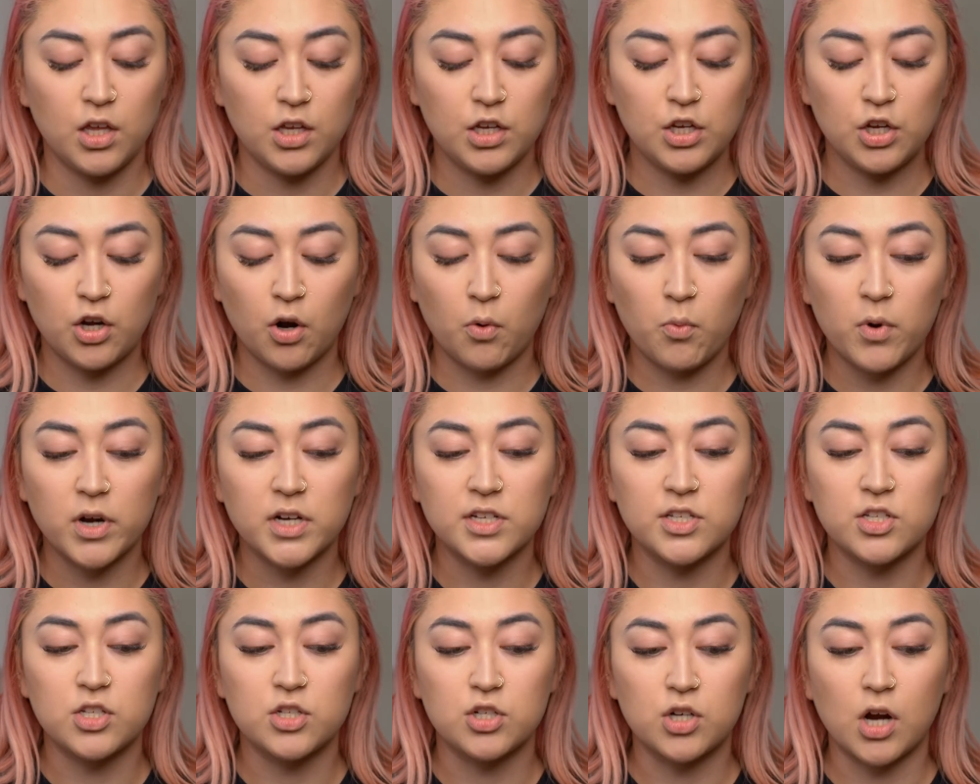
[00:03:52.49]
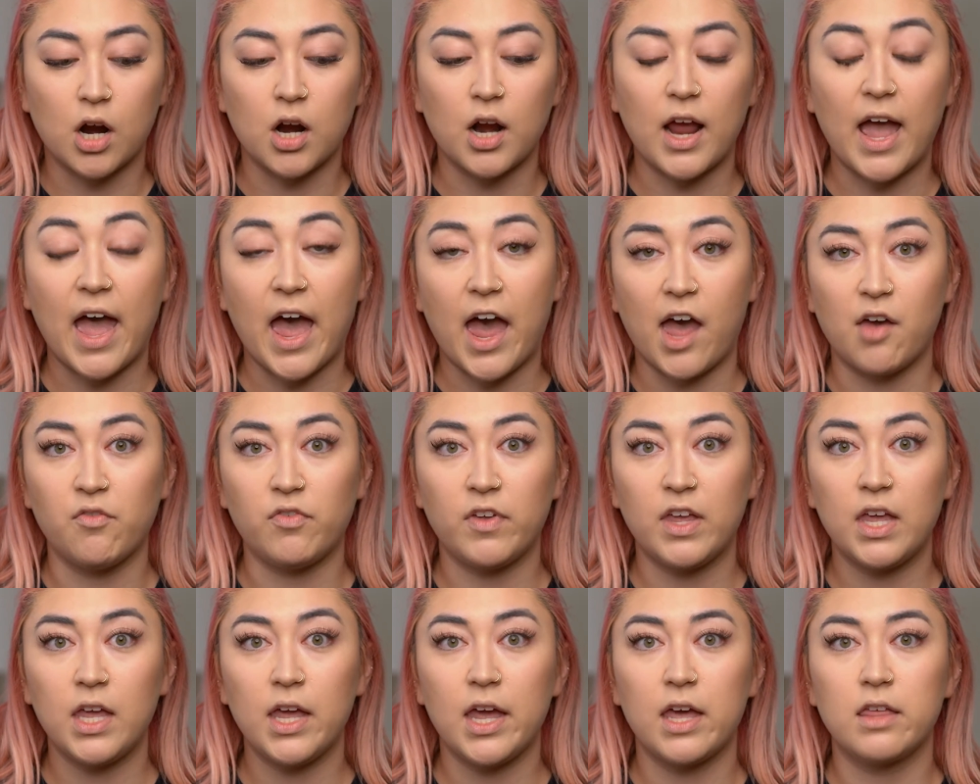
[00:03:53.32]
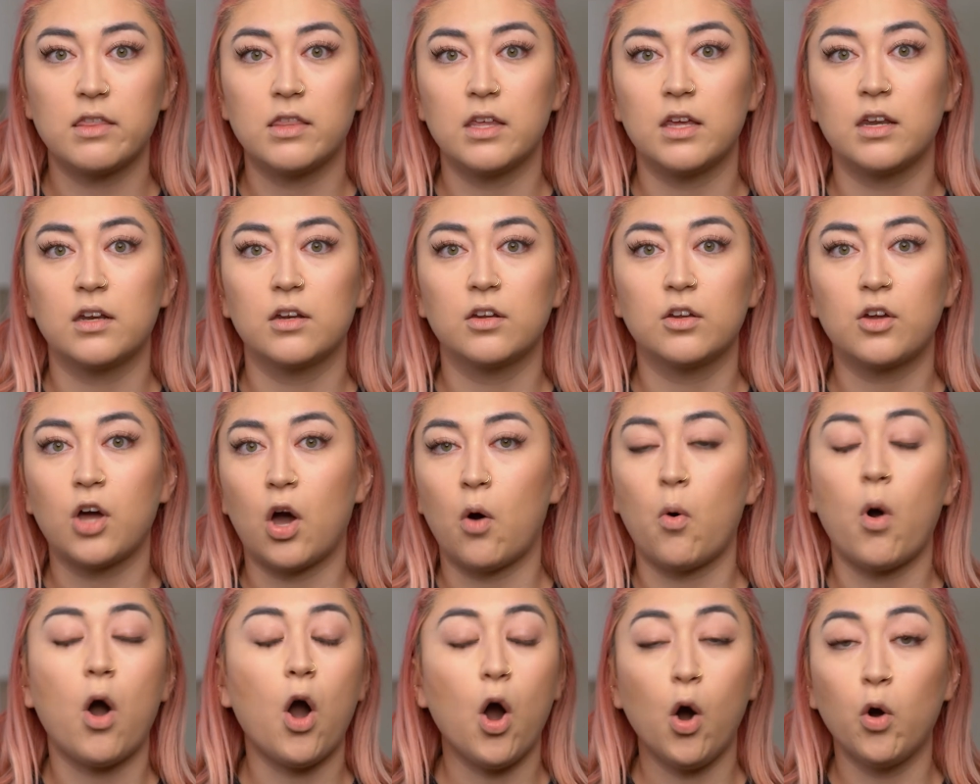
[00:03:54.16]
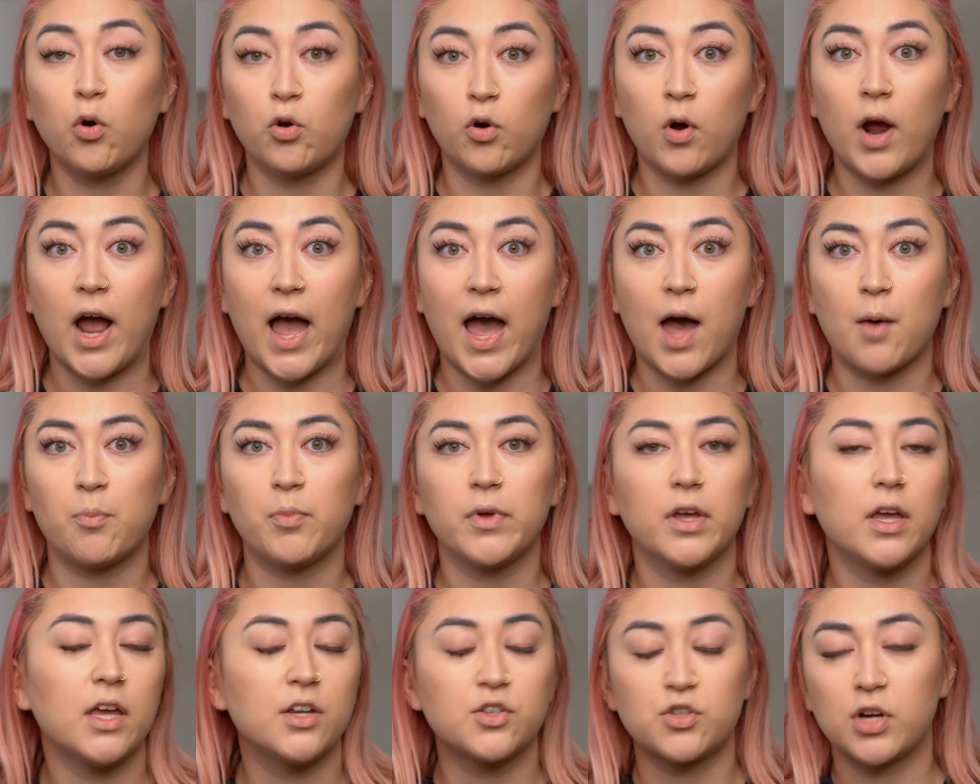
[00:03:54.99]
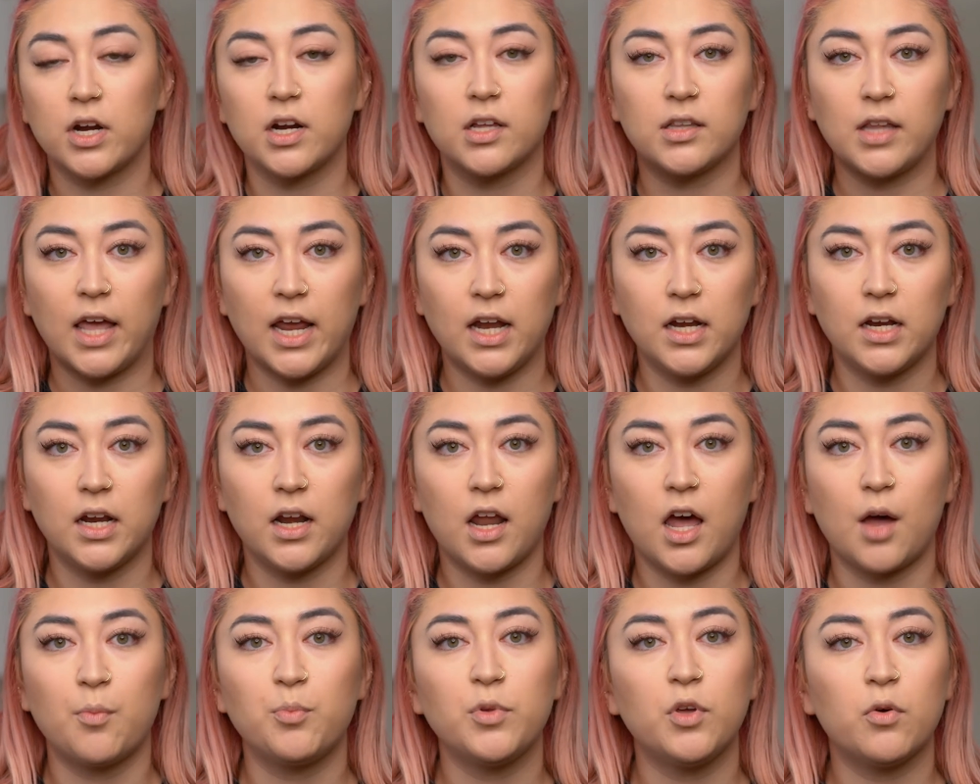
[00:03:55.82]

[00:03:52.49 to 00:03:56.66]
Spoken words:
You don't want to start heavy and then go, oh crap, and try to lighten it up.